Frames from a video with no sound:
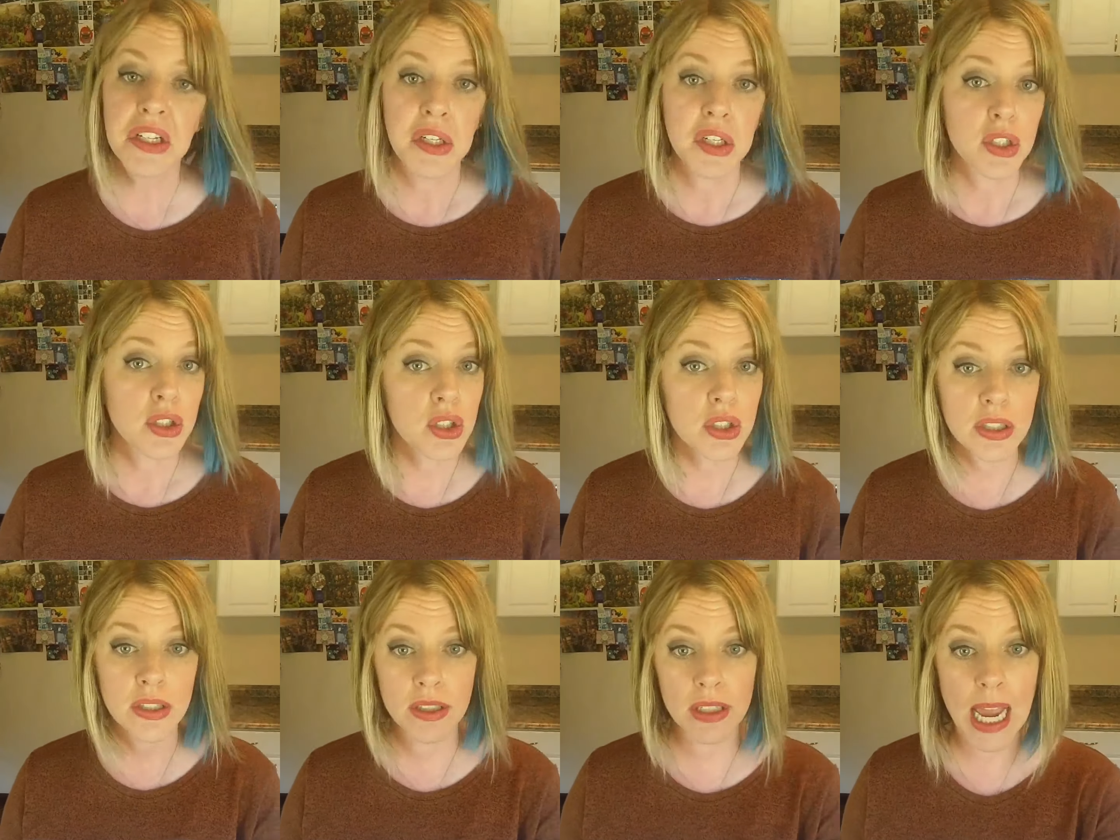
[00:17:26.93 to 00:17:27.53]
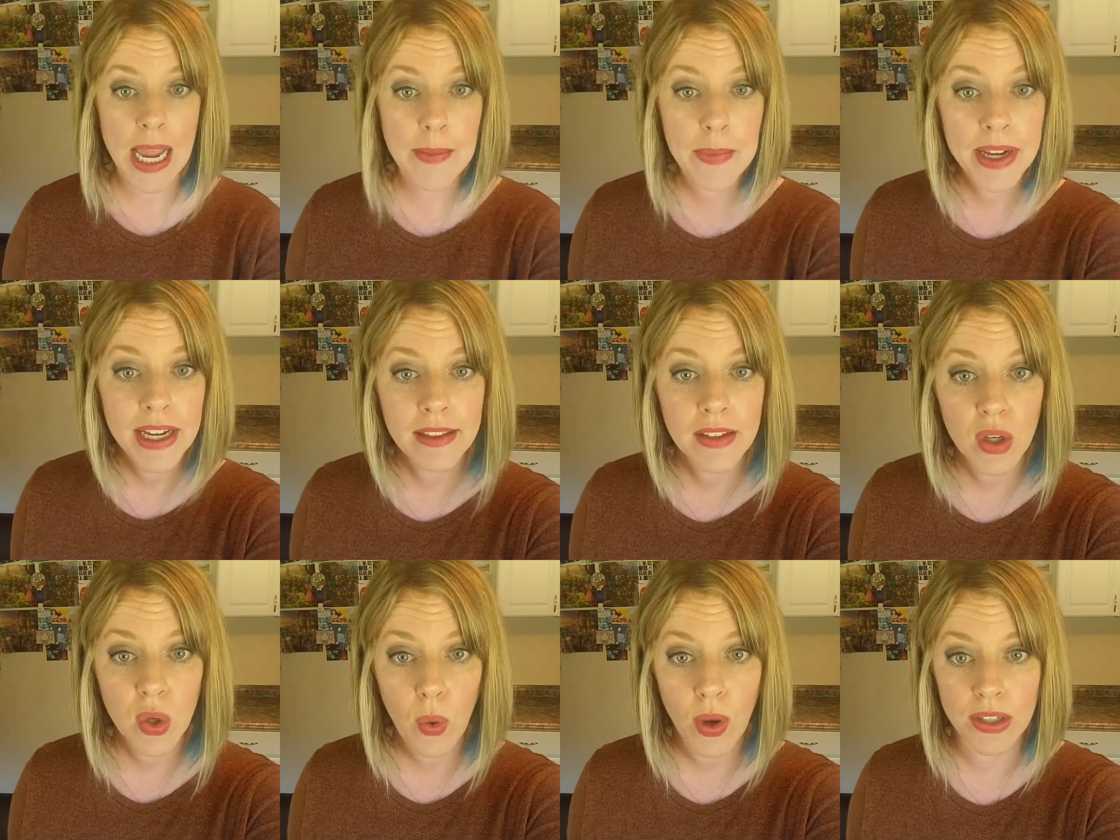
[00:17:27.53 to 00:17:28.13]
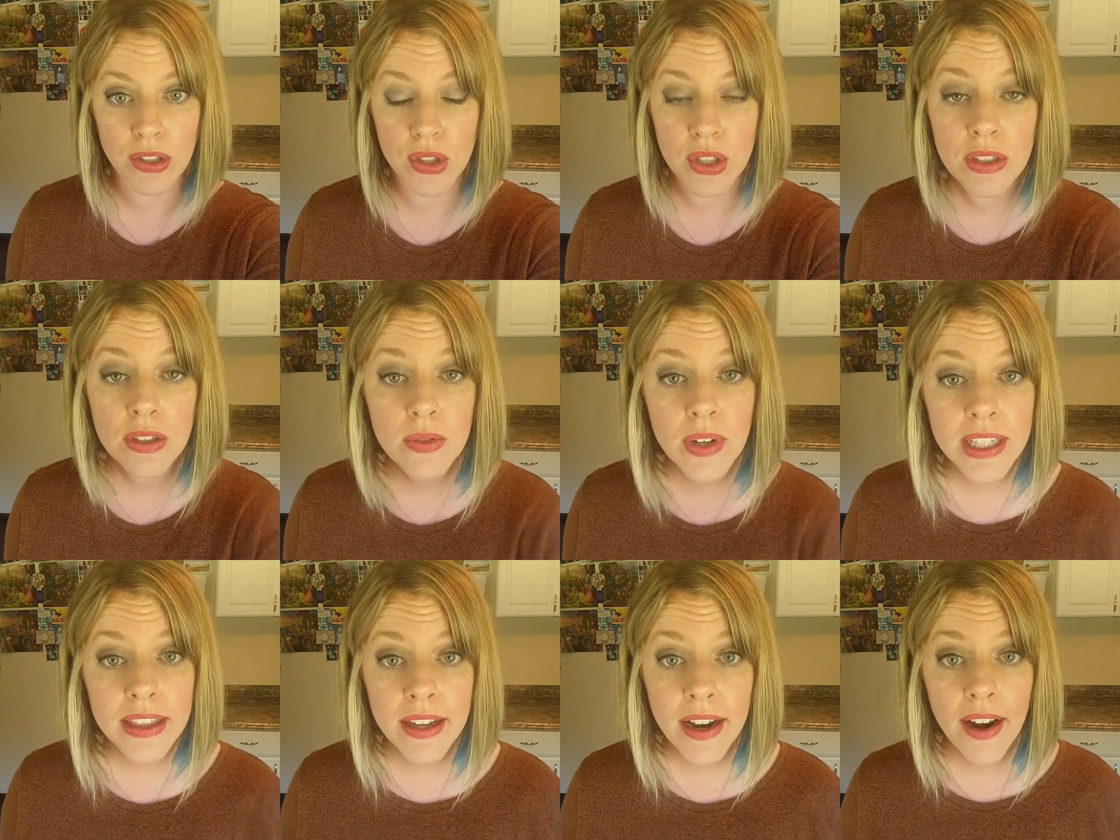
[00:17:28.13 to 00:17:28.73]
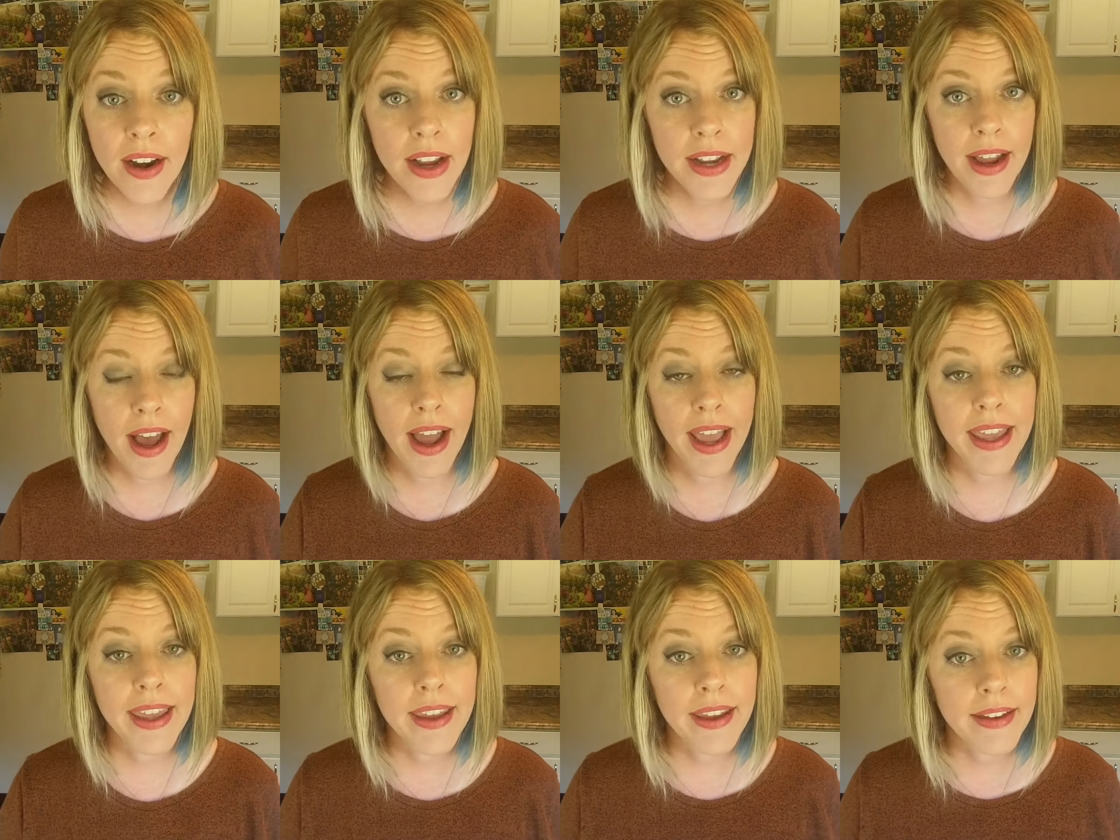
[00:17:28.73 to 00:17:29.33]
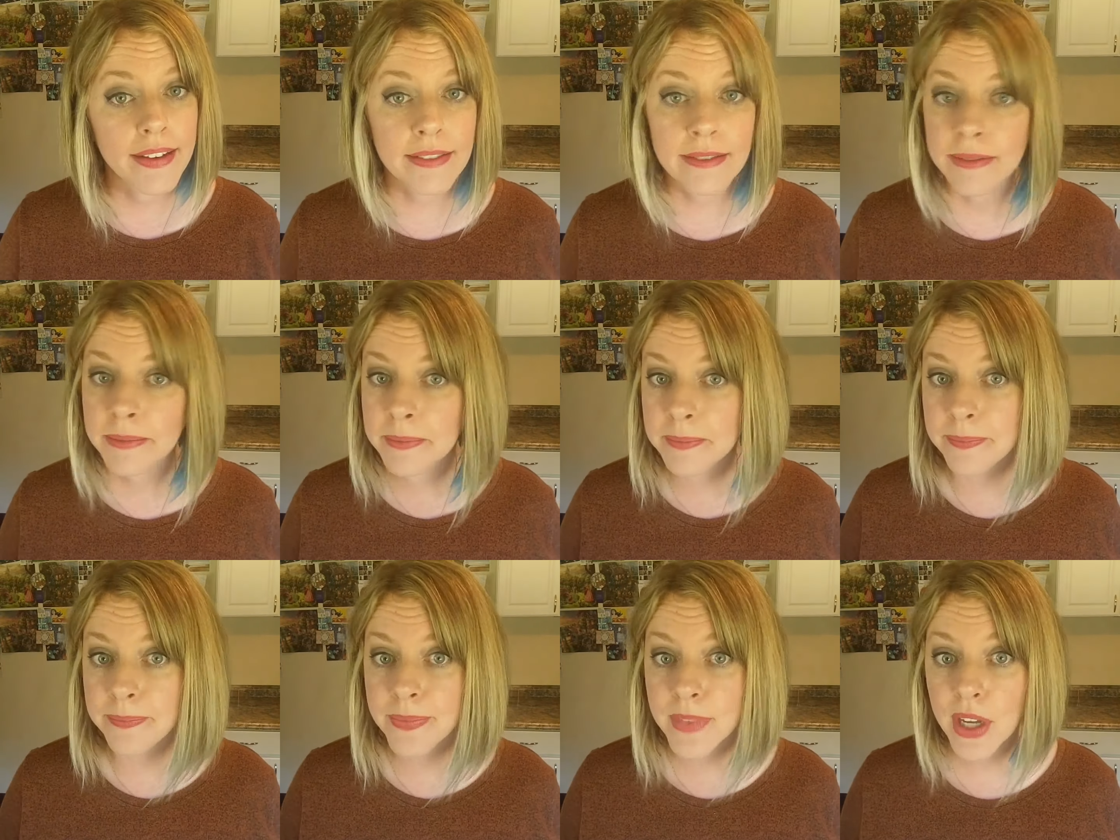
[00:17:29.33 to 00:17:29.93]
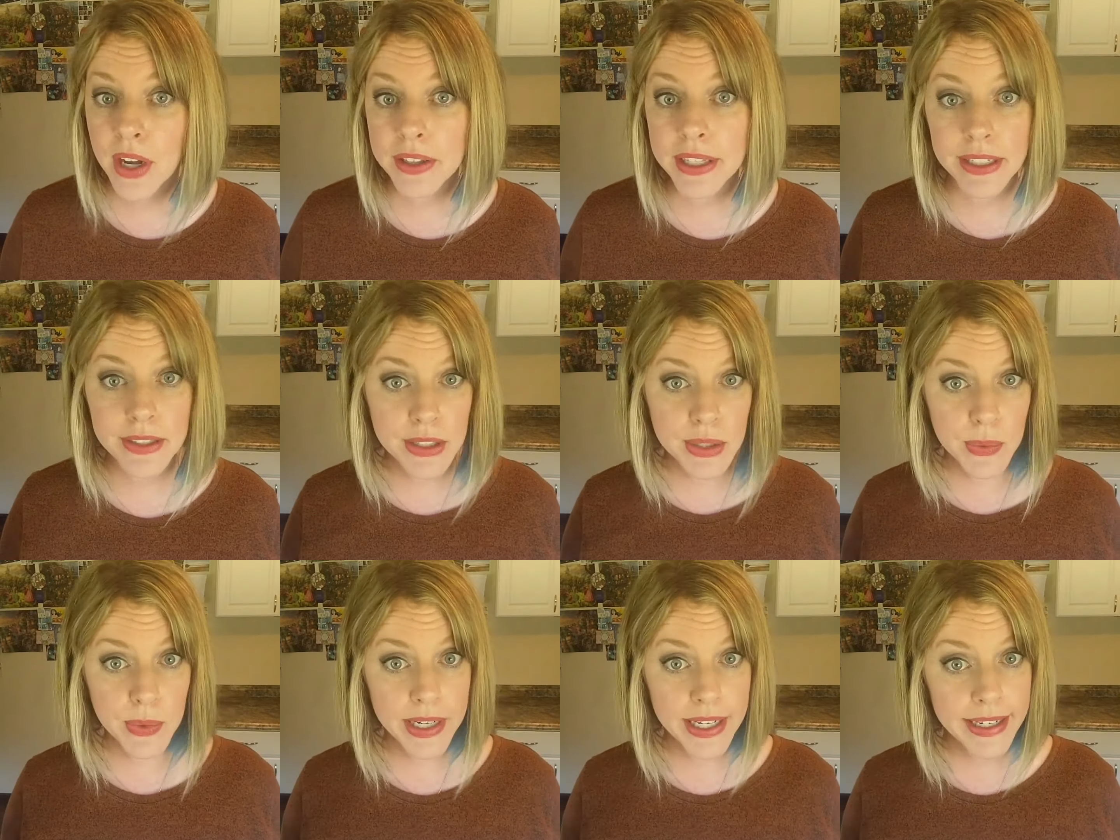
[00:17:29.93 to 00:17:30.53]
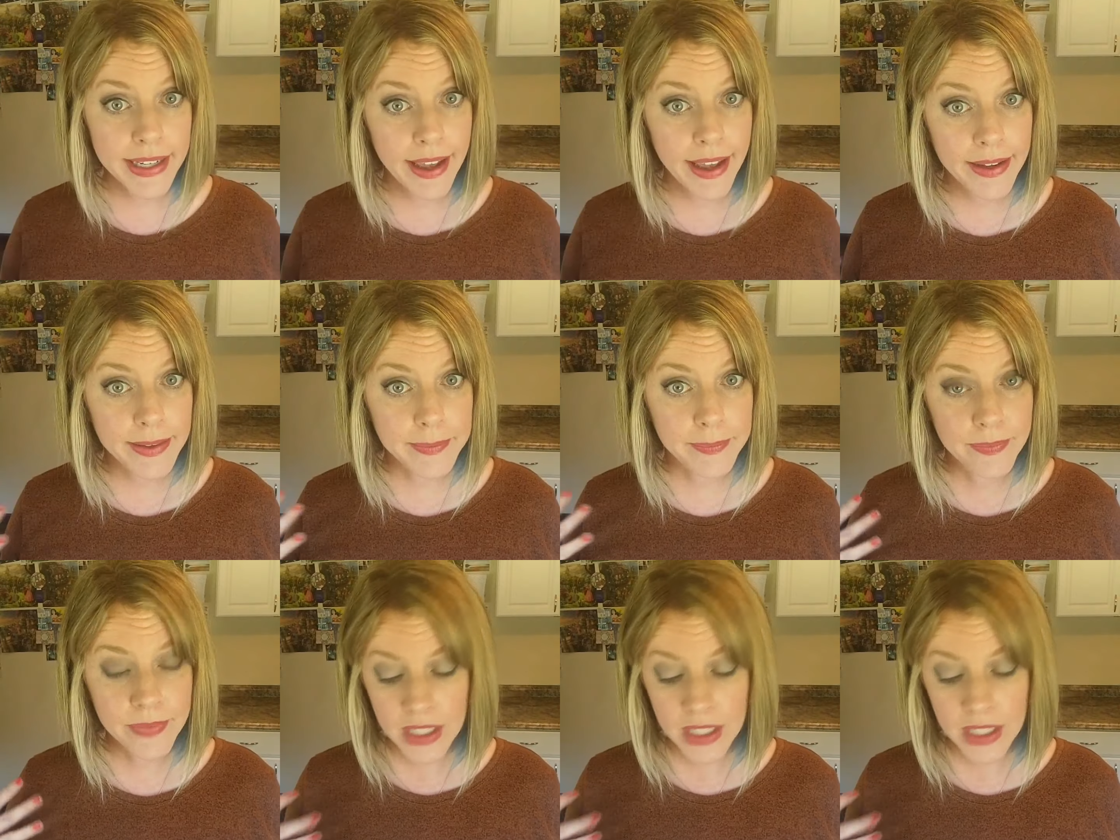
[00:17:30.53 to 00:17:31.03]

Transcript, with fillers: just type it in the questions right there and I can, I'll answer what I can.